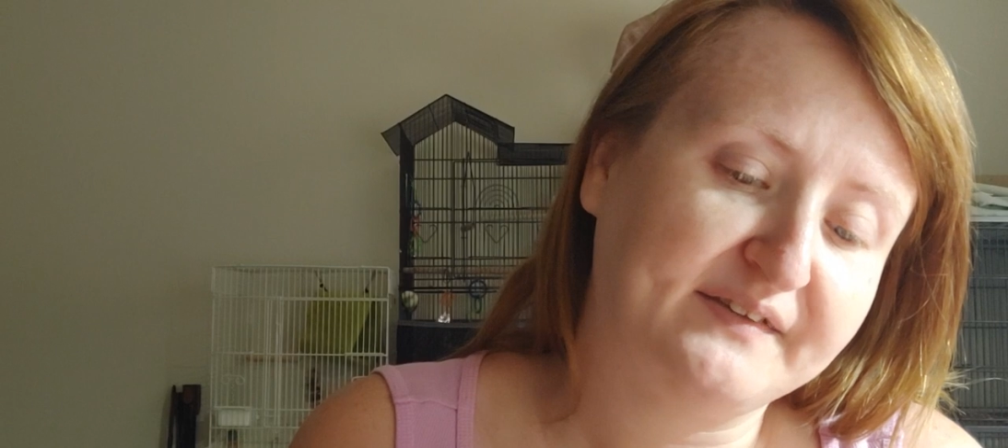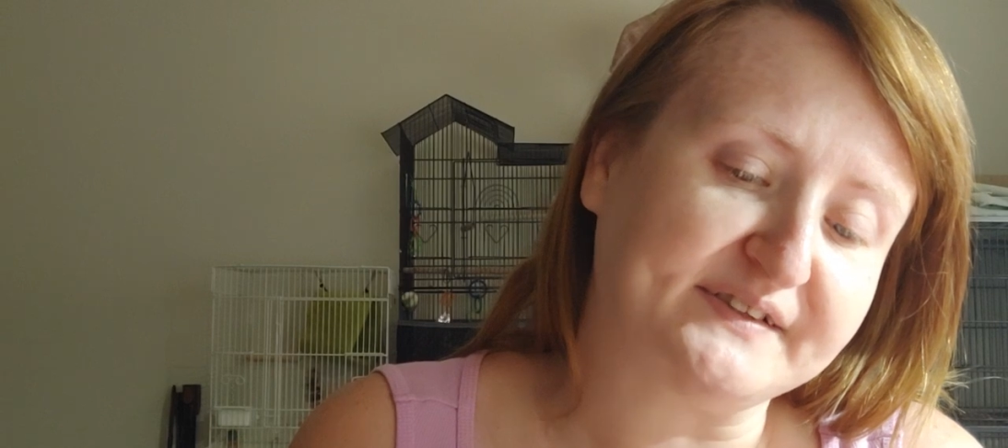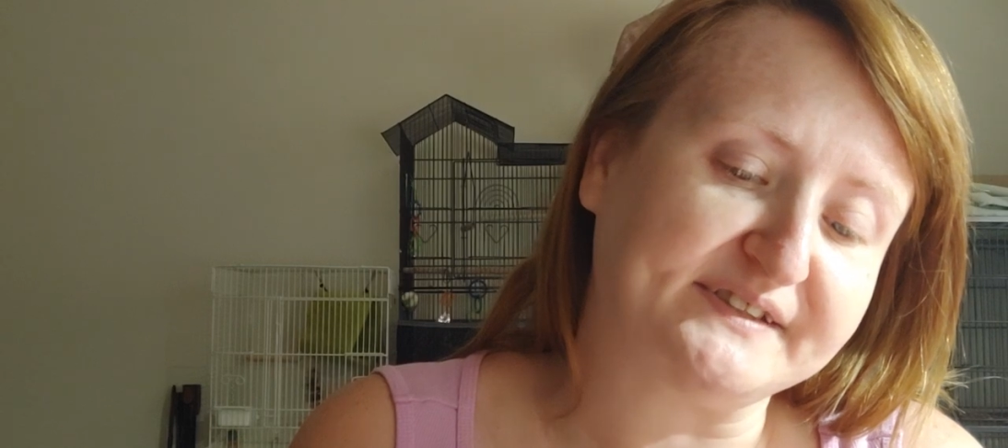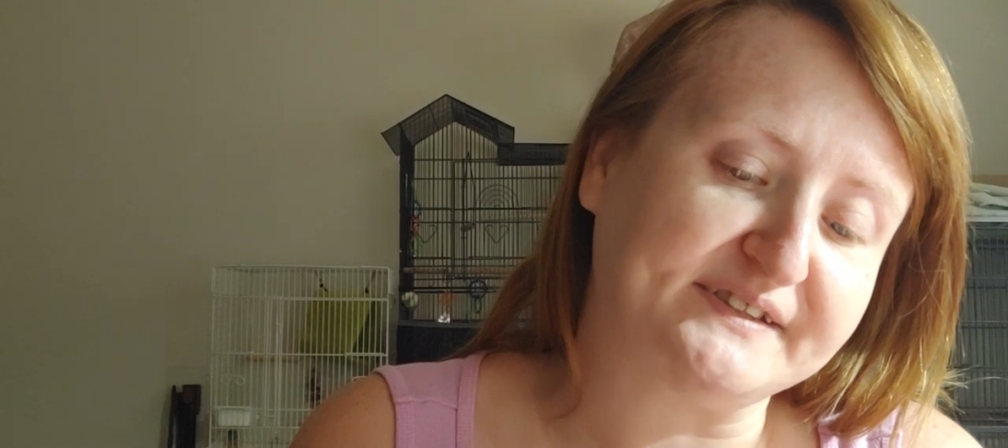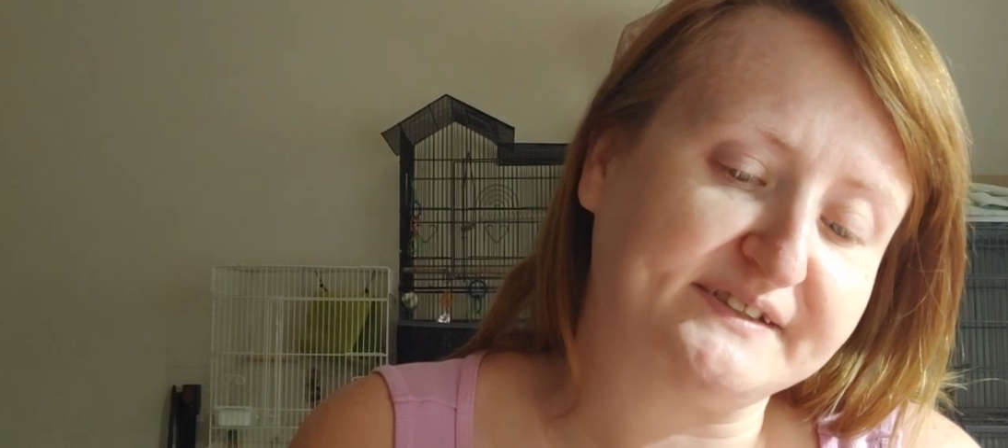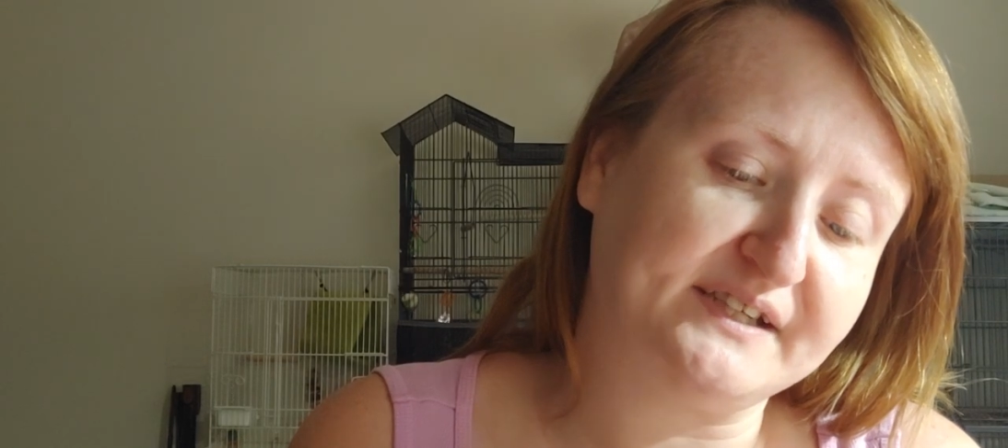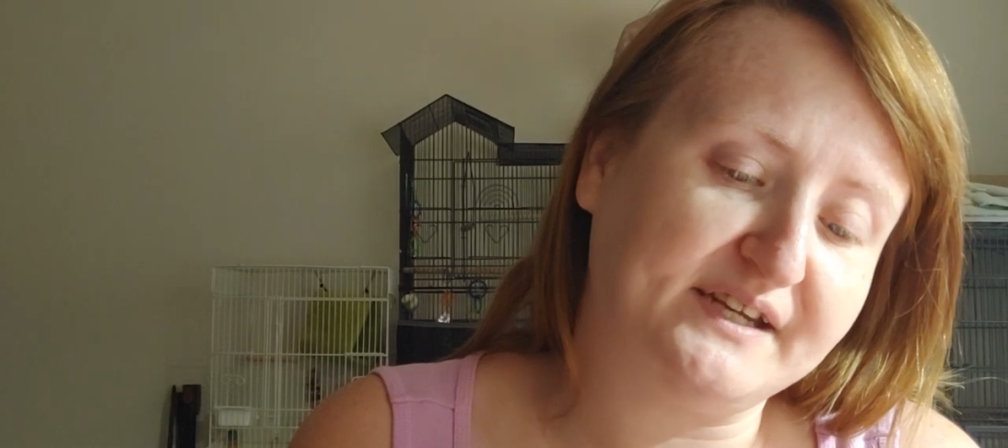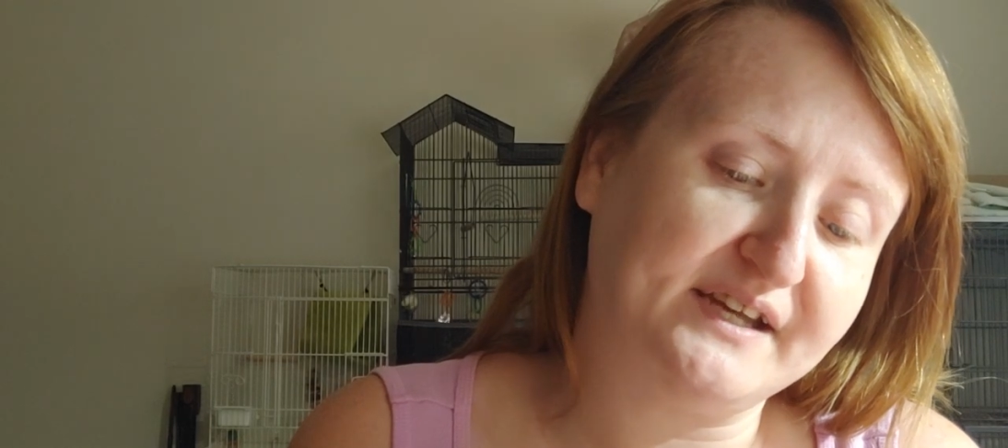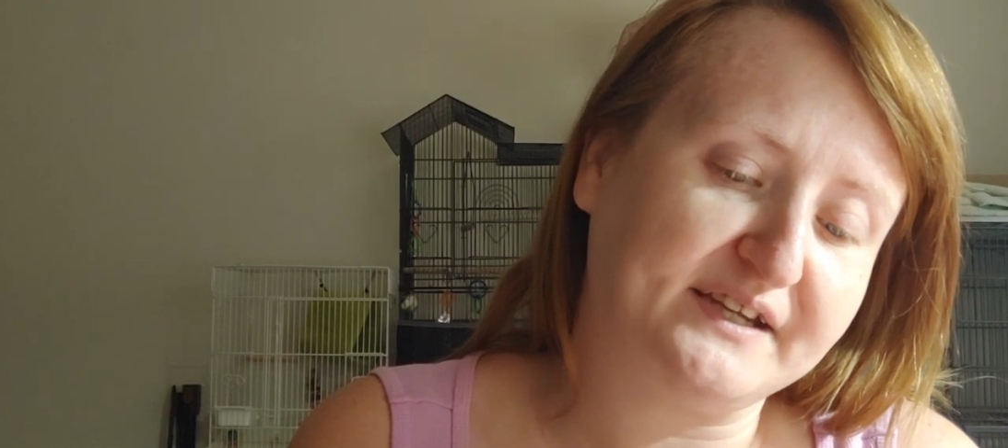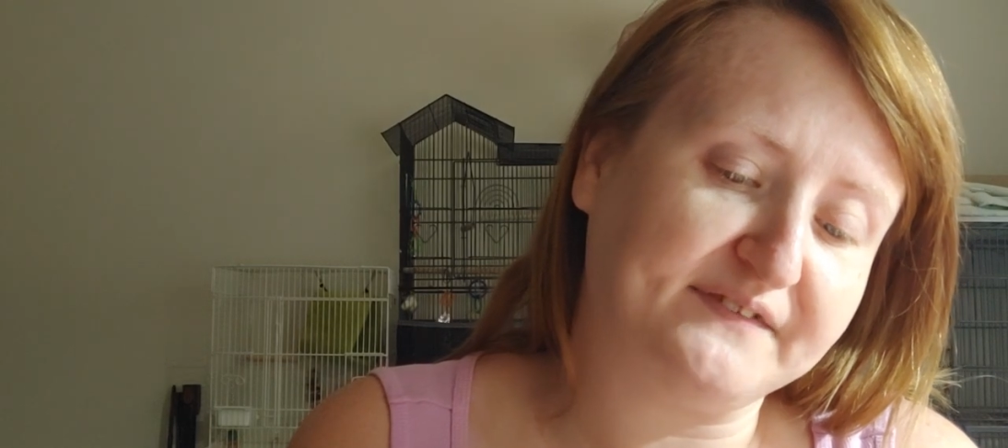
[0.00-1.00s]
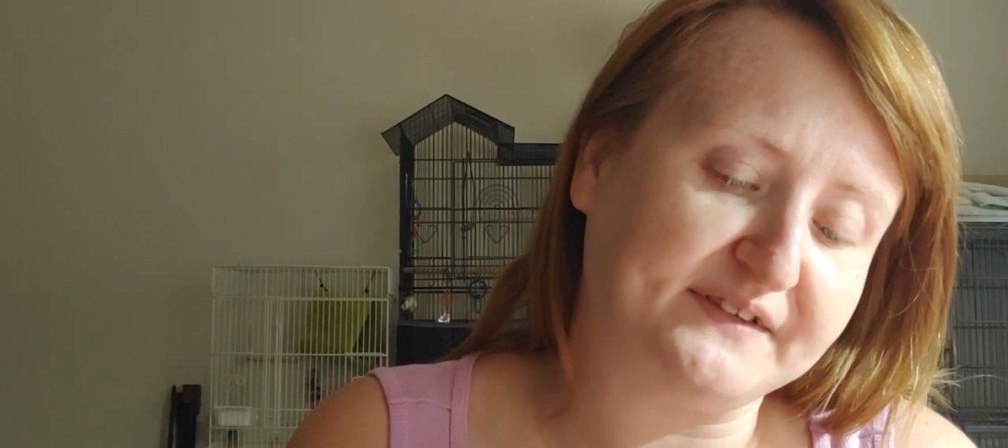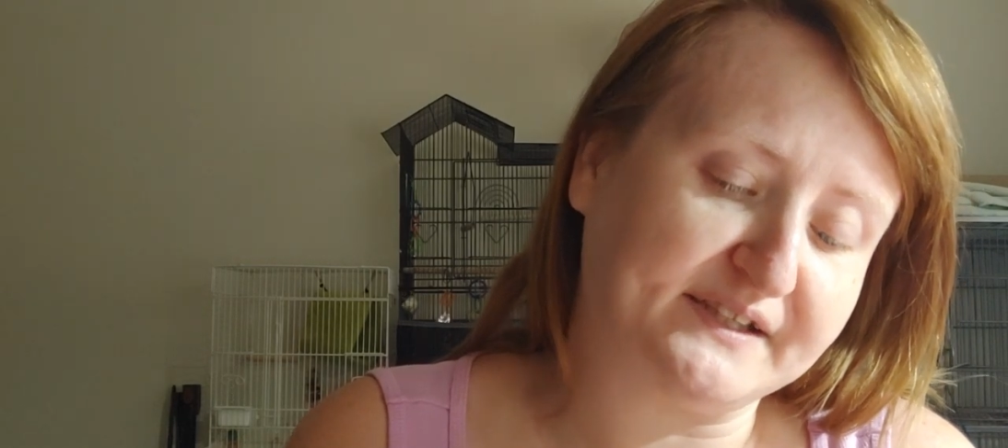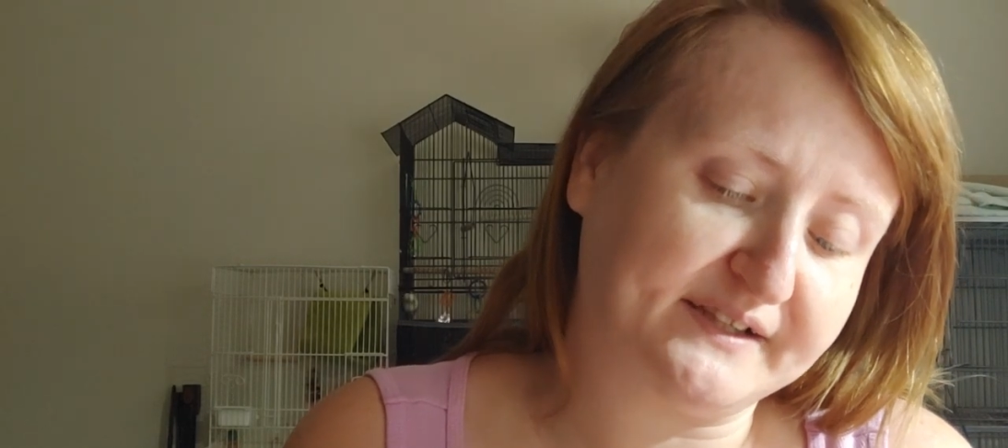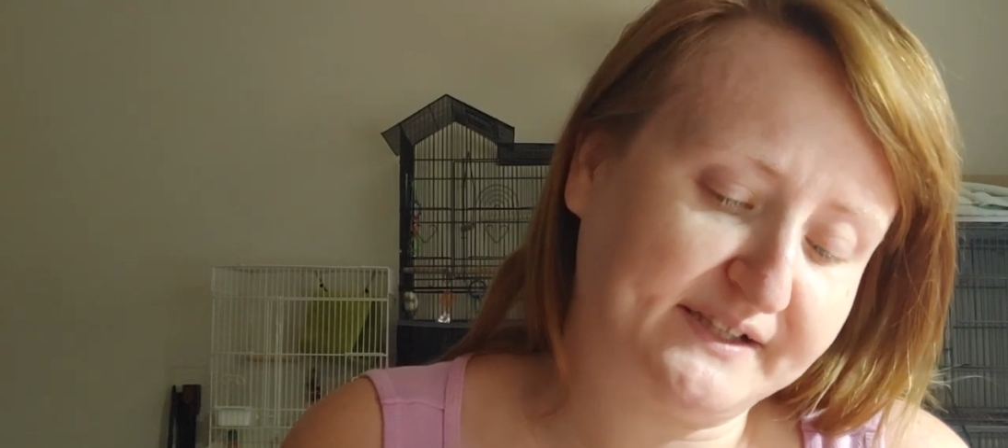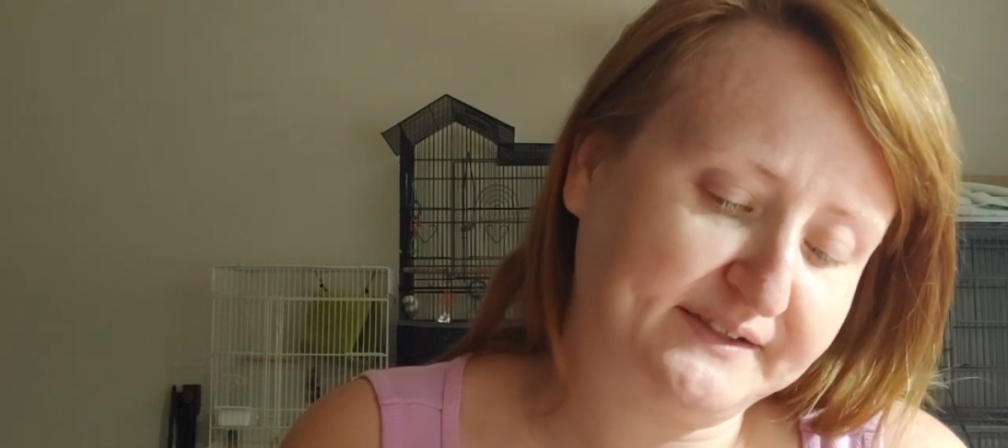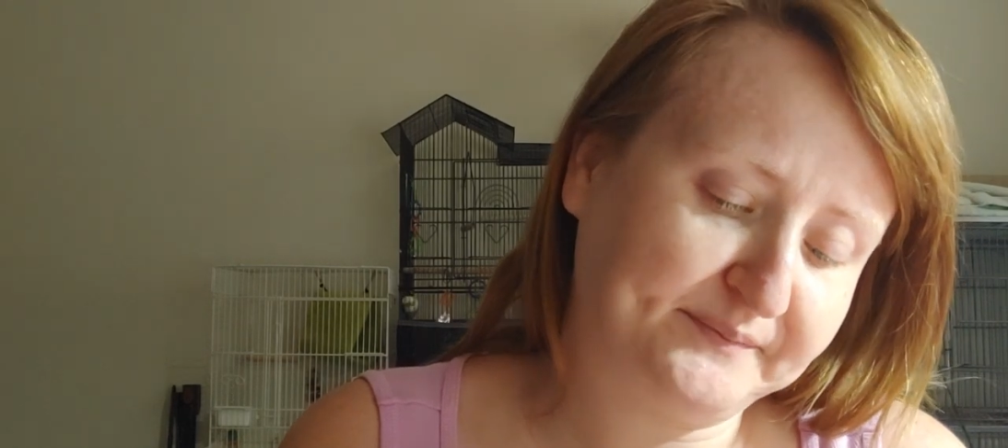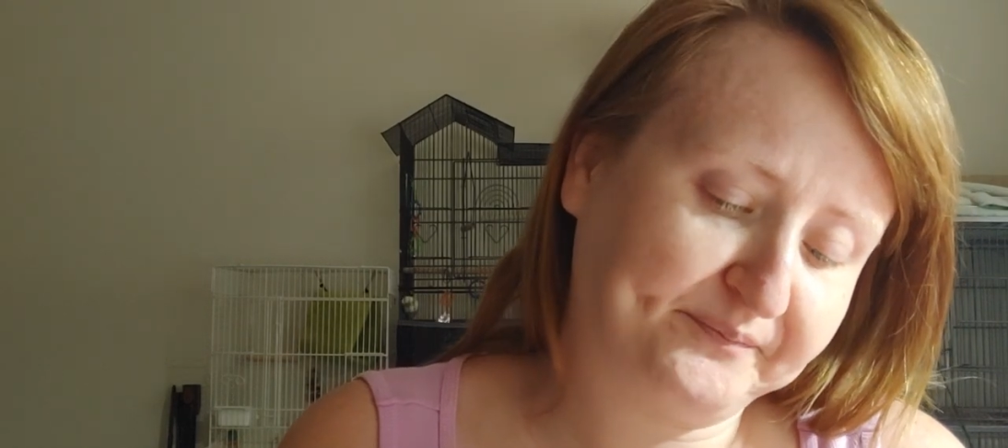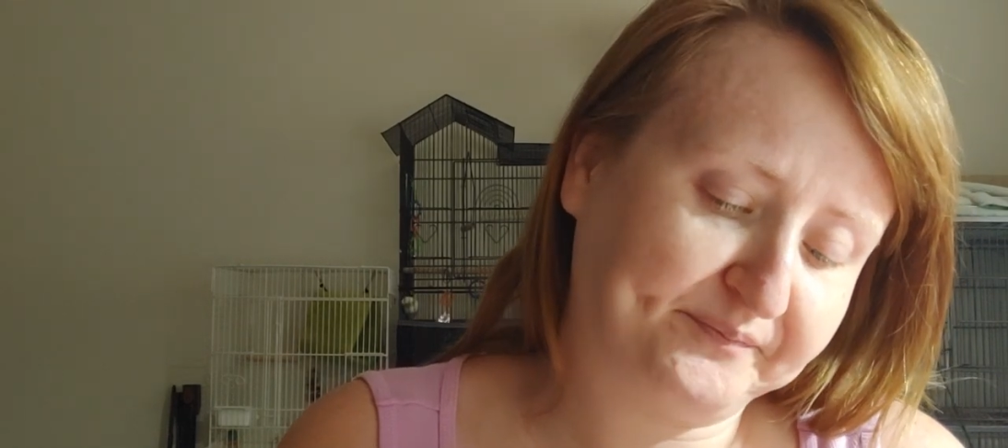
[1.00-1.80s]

This is Nutty Vanilla.